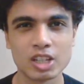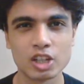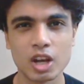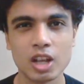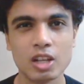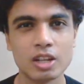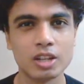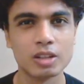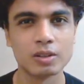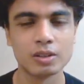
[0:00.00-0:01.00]
colored
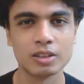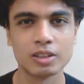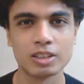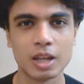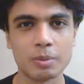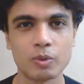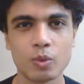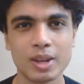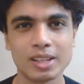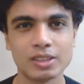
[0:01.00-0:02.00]
type of
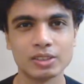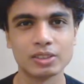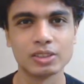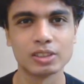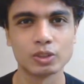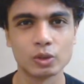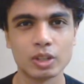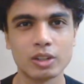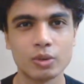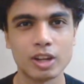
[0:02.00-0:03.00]
wings. So
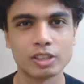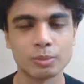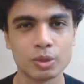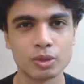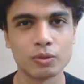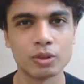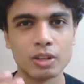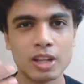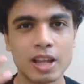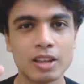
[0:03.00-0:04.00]
it creates a beautiful
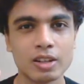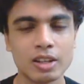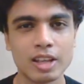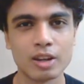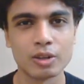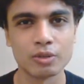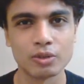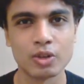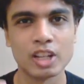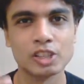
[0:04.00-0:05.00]
layer of
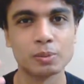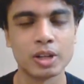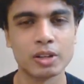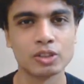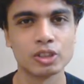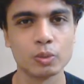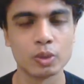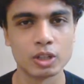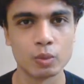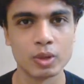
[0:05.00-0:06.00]
transparency with
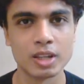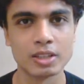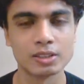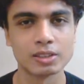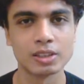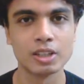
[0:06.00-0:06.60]
her wings.